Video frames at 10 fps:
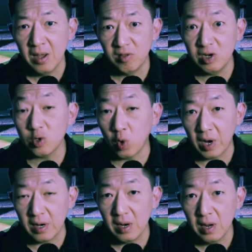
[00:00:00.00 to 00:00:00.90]
This
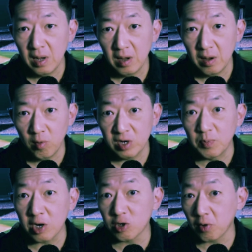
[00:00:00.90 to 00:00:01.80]
one was
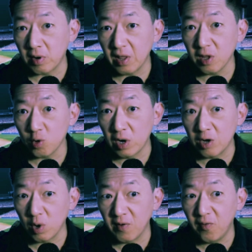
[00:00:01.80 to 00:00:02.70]
March 30th,
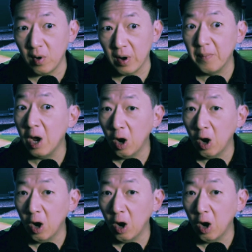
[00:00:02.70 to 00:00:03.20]
2024.